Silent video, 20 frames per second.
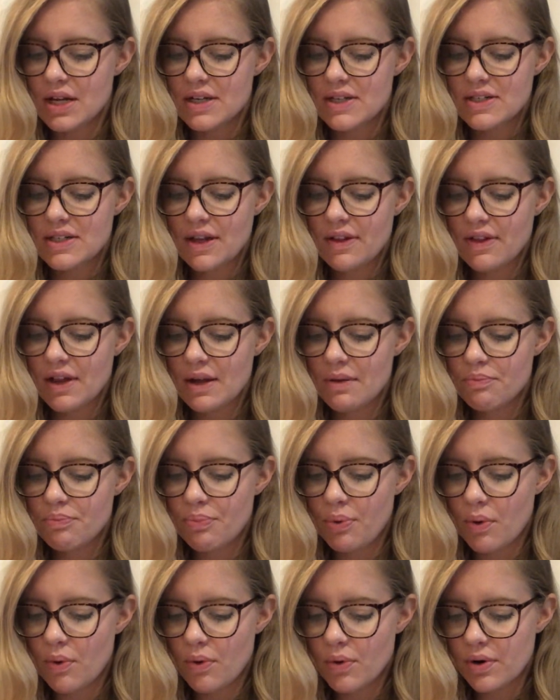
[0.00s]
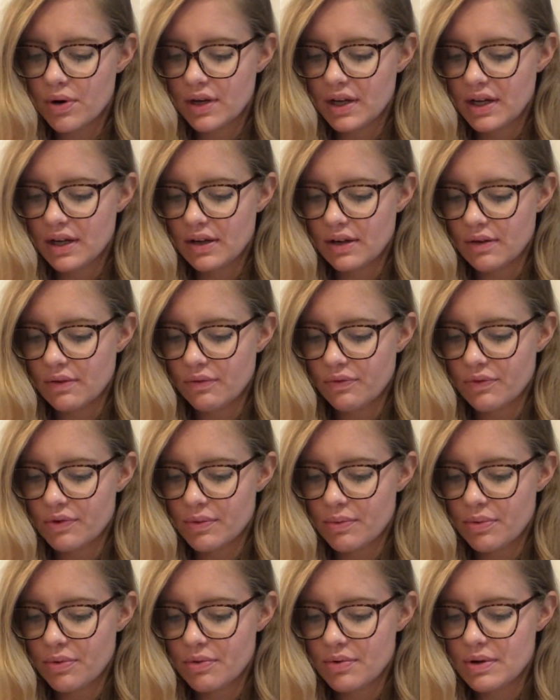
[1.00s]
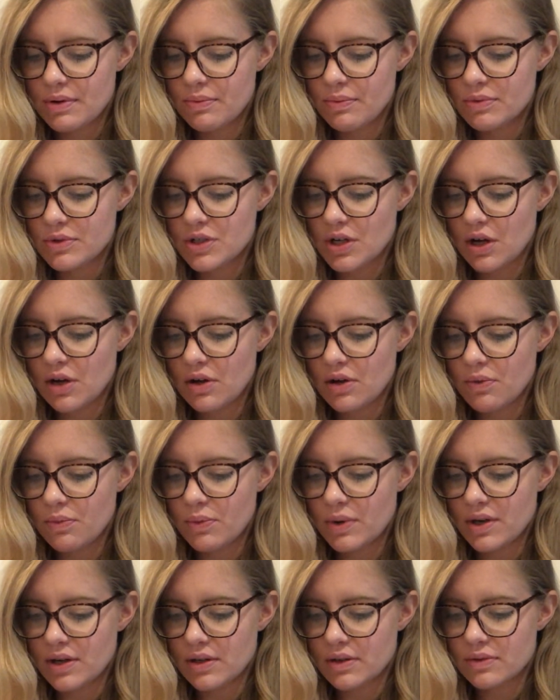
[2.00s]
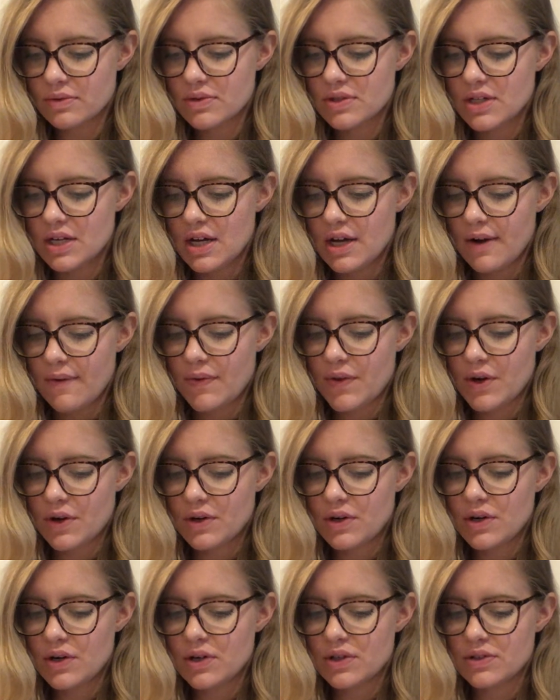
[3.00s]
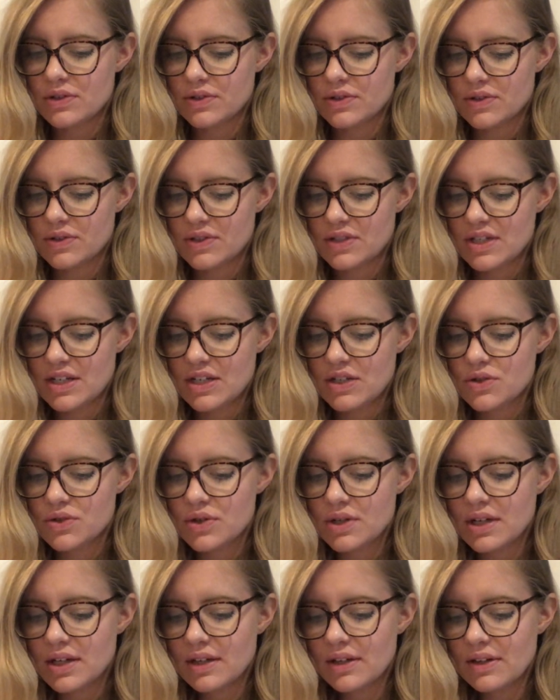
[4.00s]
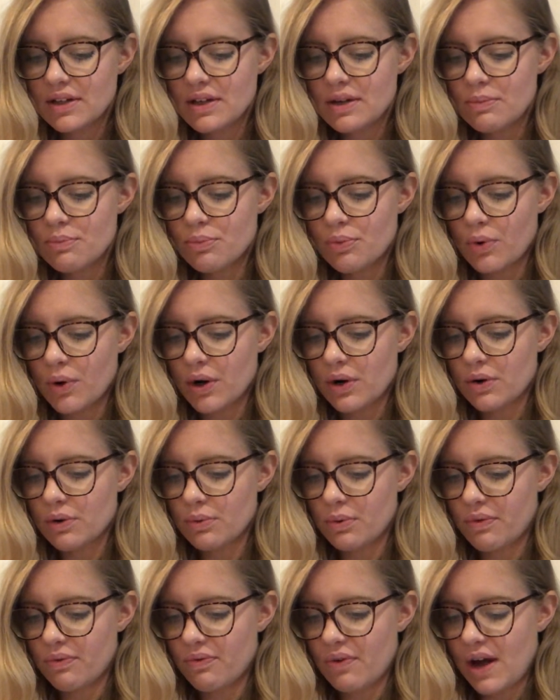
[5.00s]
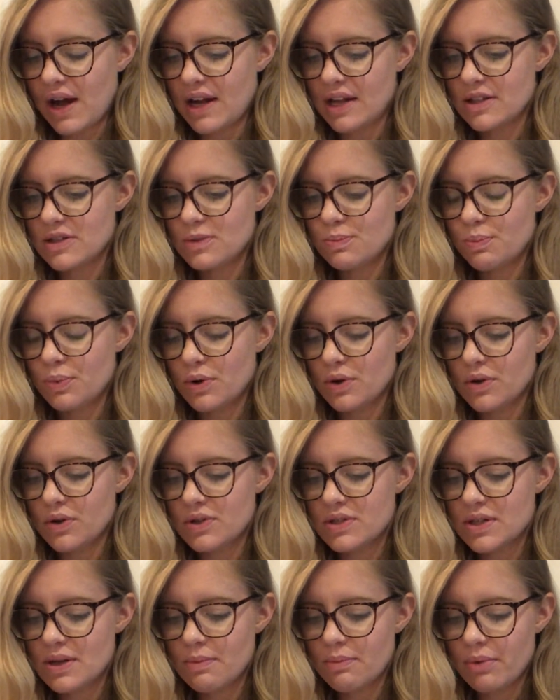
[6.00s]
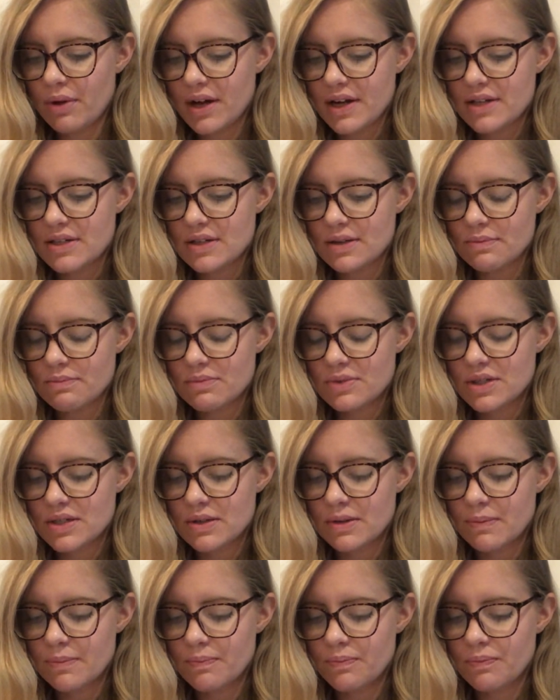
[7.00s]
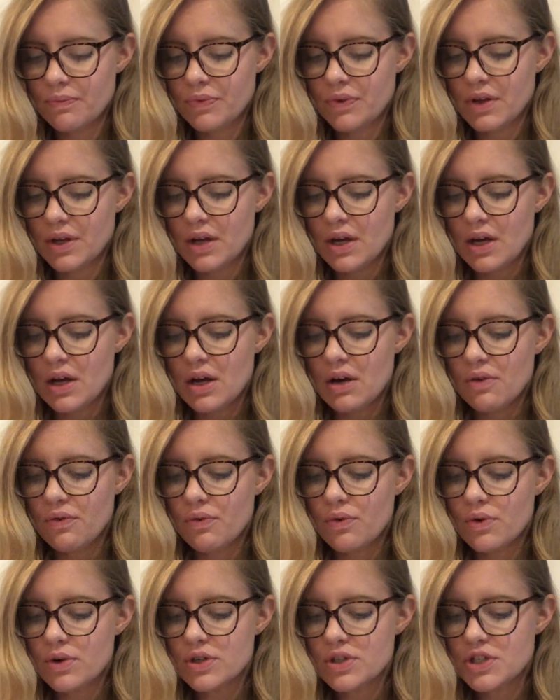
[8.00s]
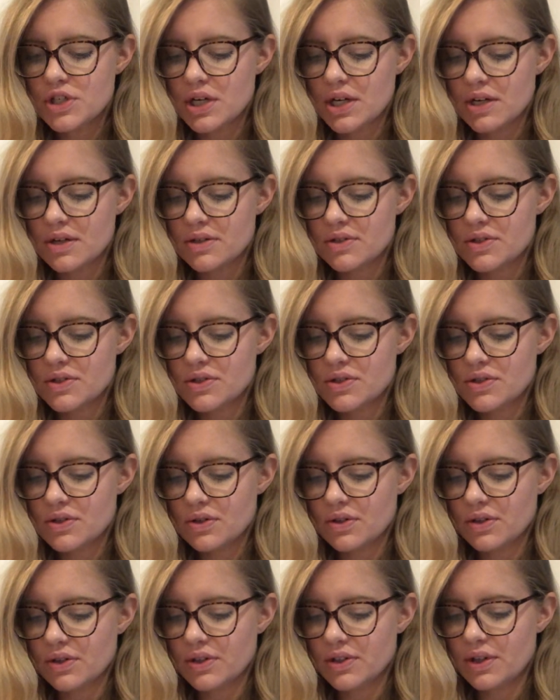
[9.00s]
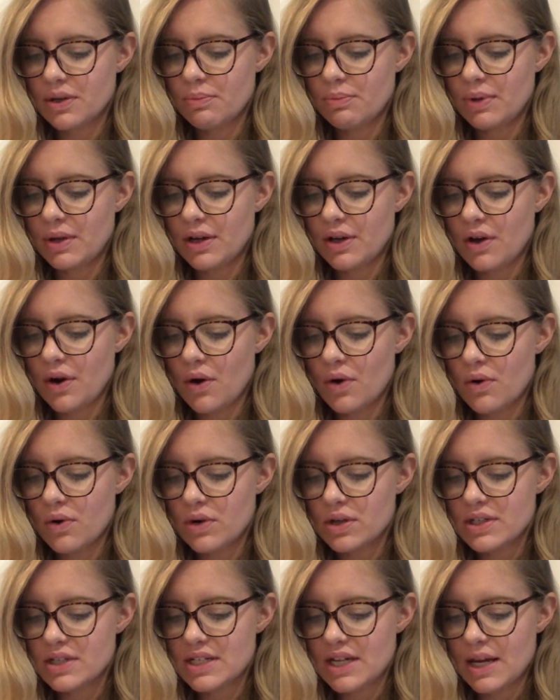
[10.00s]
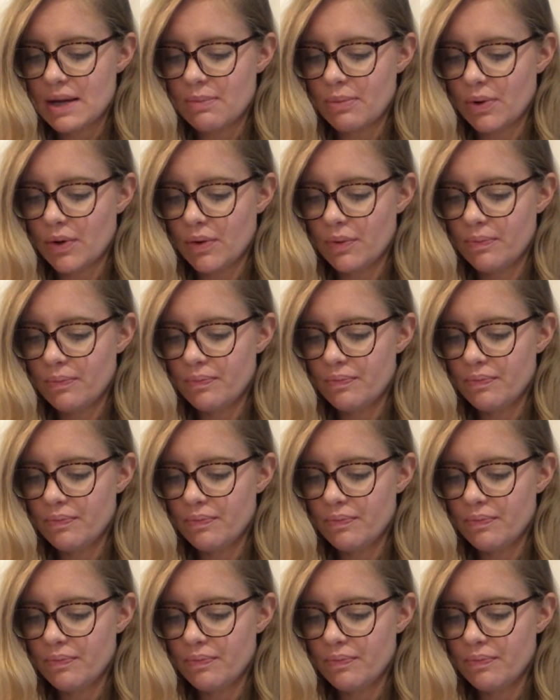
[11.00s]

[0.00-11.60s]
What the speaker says: Sunlight poured in from 3 tall windows, their curtains intricately embroidered with vines, birds, and blossoms. 4 chairs circled a big oak table.